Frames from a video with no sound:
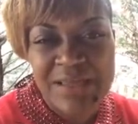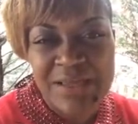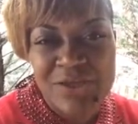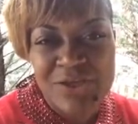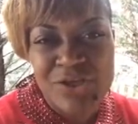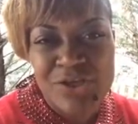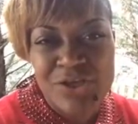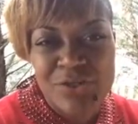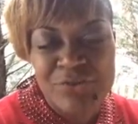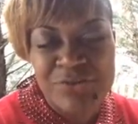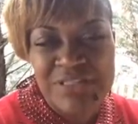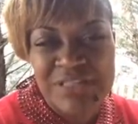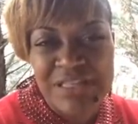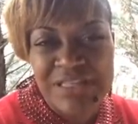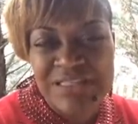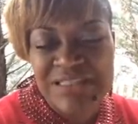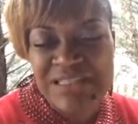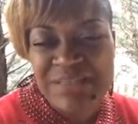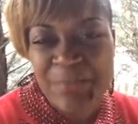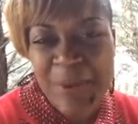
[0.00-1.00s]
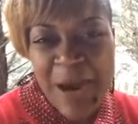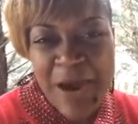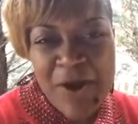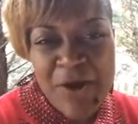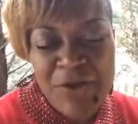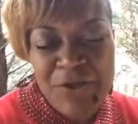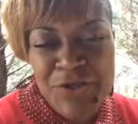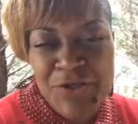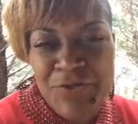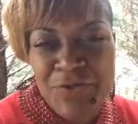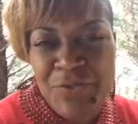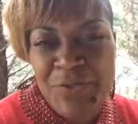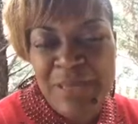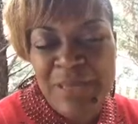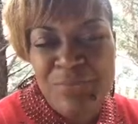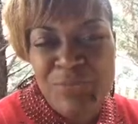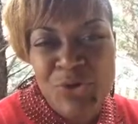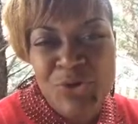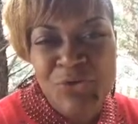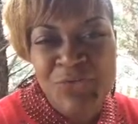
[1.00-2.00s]
you know, inspire you
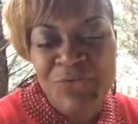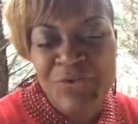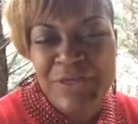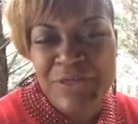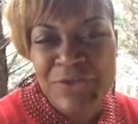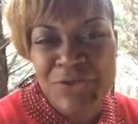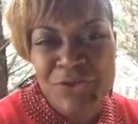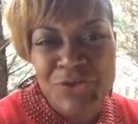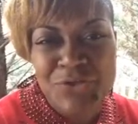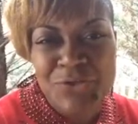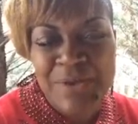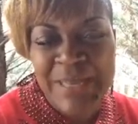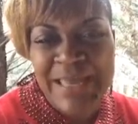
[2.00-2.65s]
and motivate you